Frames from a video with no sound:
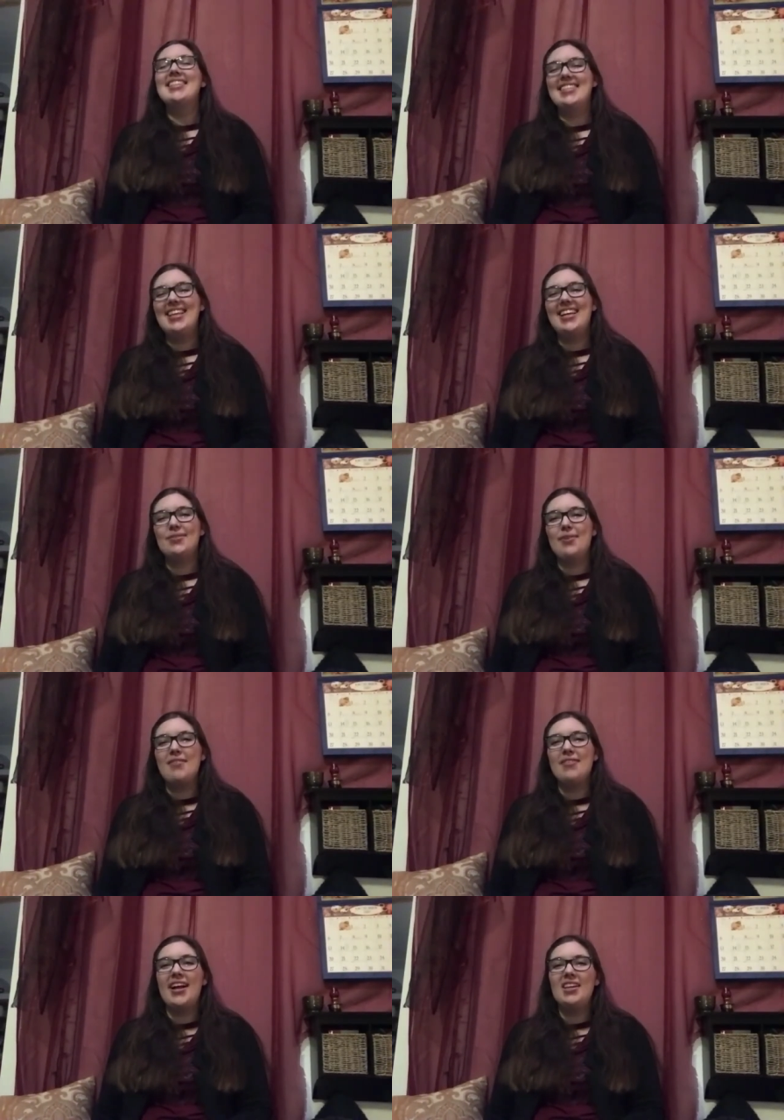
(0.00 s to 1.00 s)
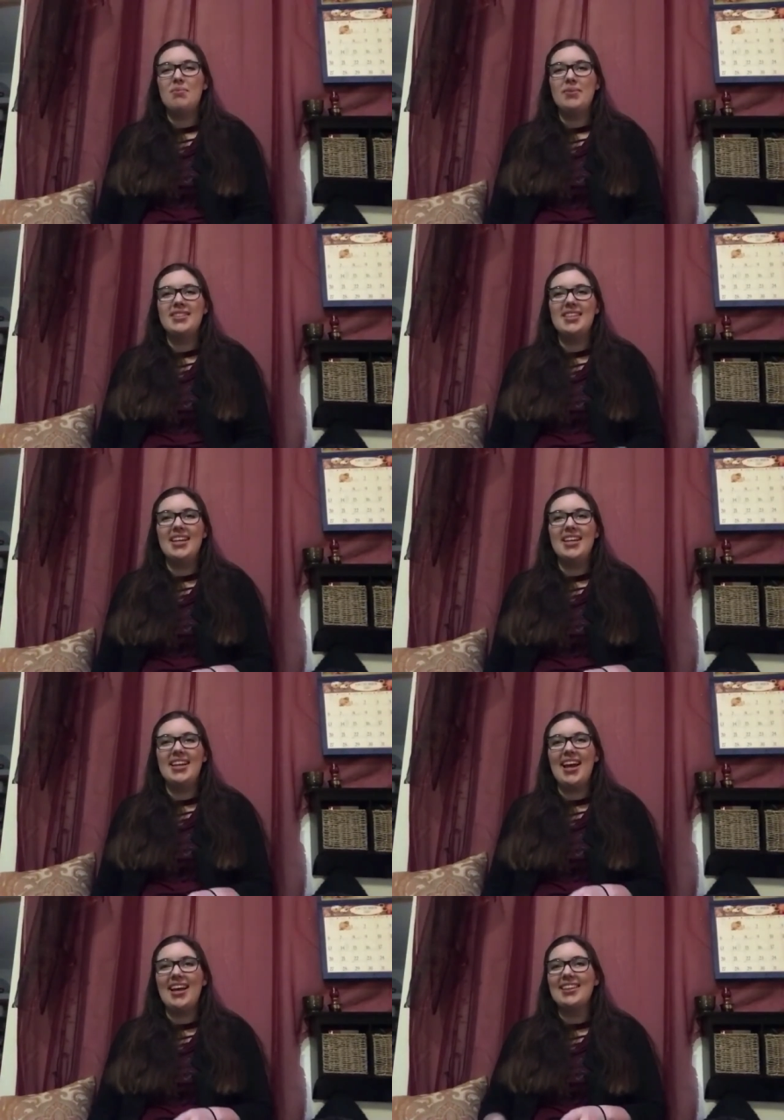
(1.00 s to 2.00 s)
that's where I've kind of been sitting
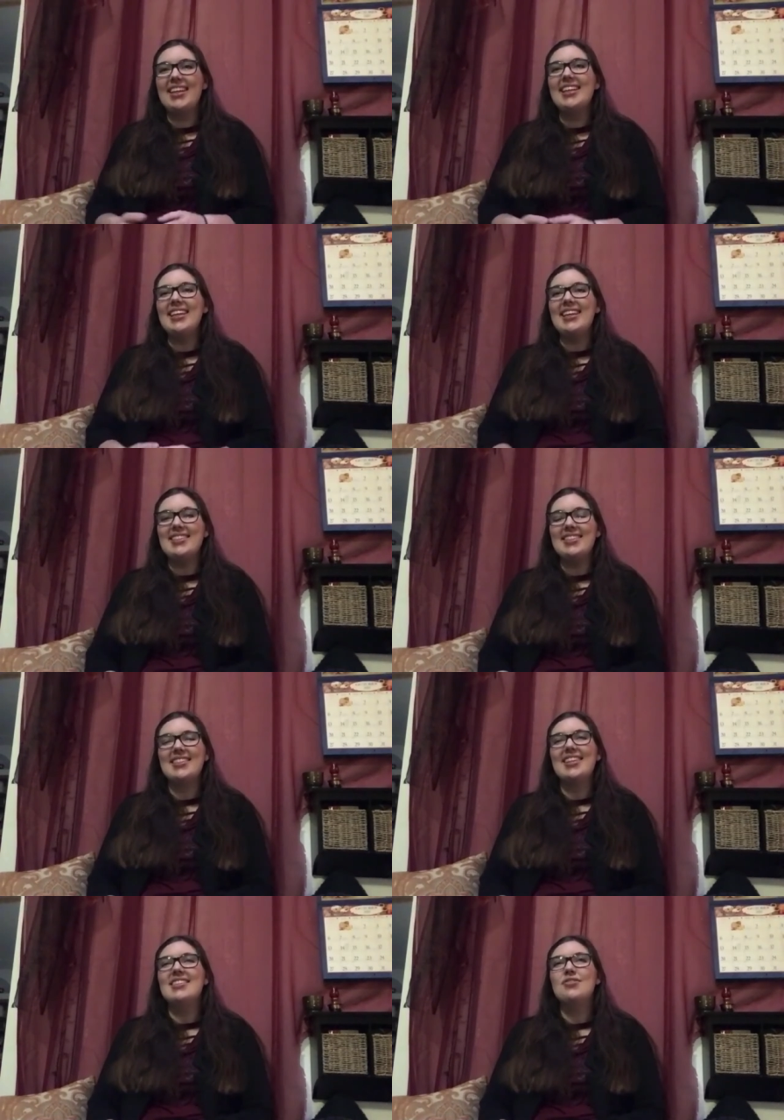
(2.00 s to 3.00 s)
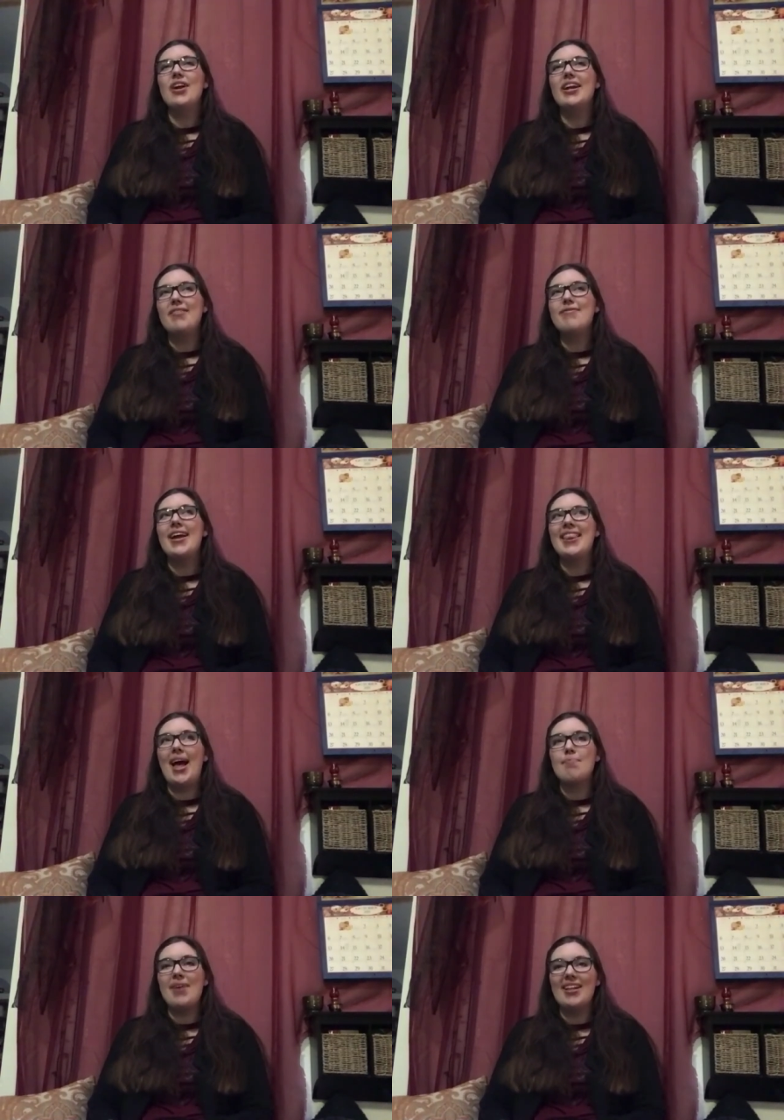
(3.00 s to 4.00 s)
at lately is trying to find
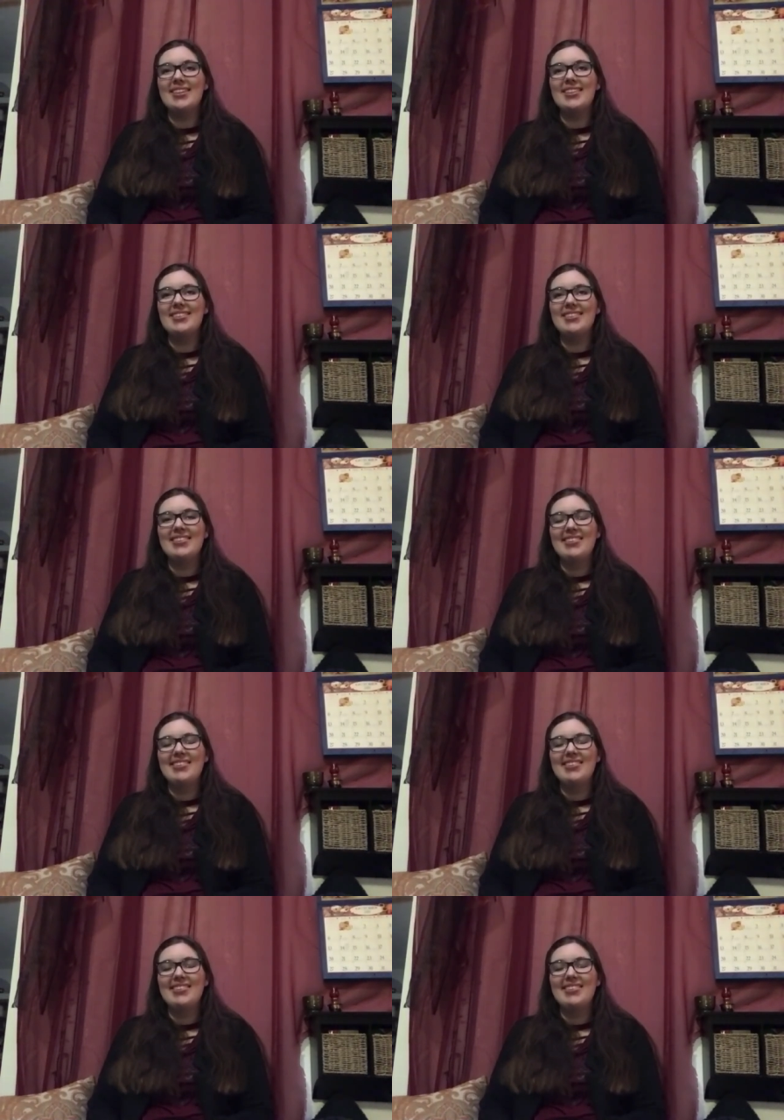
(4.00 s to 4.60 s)
that balance.